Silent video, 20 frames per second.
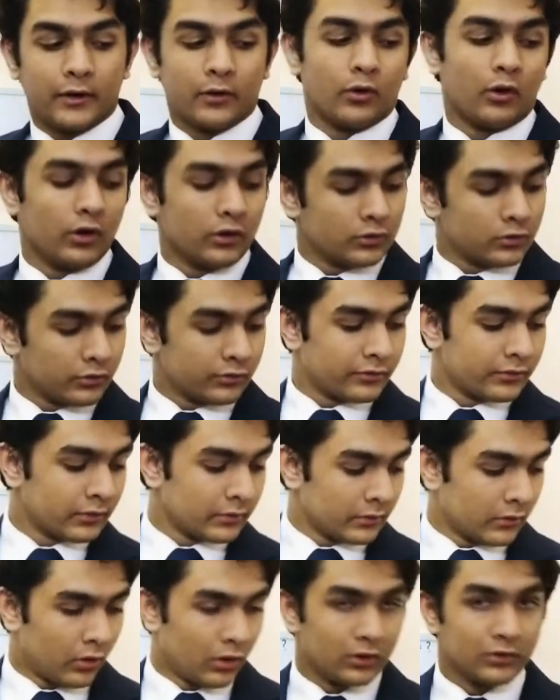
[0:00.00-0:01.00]
and all
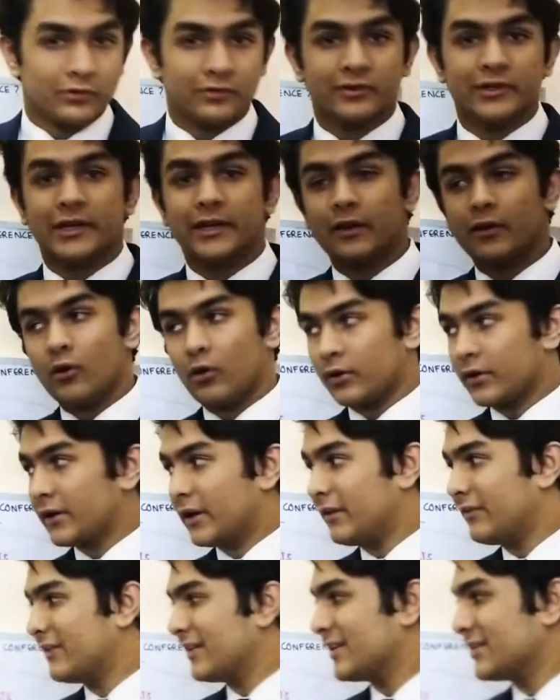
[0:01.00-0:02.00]
those little
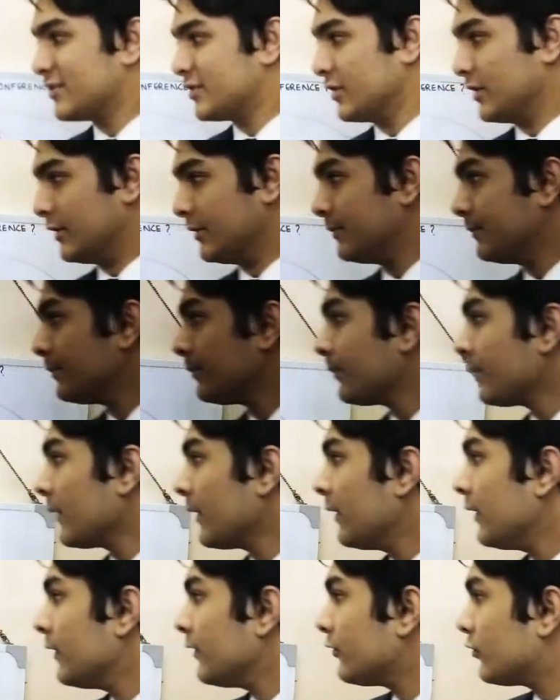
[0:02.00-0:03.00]
organizations.
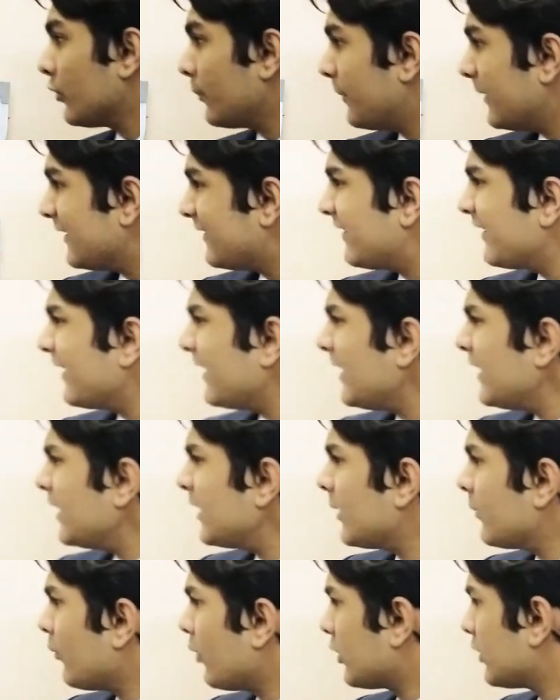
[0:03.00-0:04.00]
So basically,
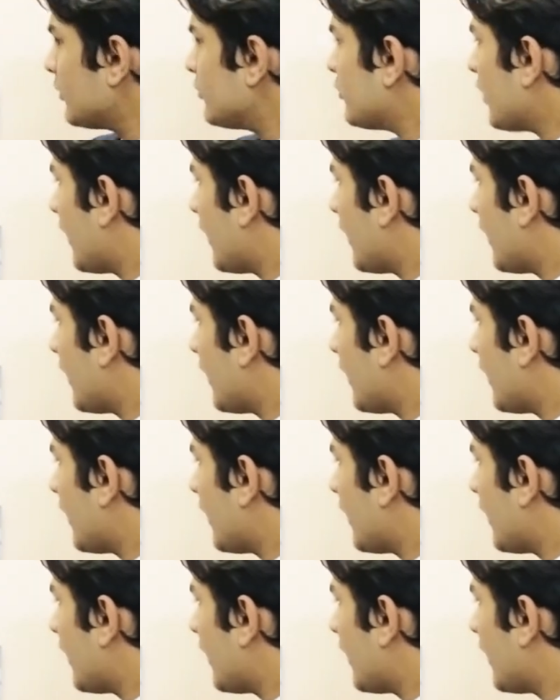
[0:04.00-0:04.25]
in a modern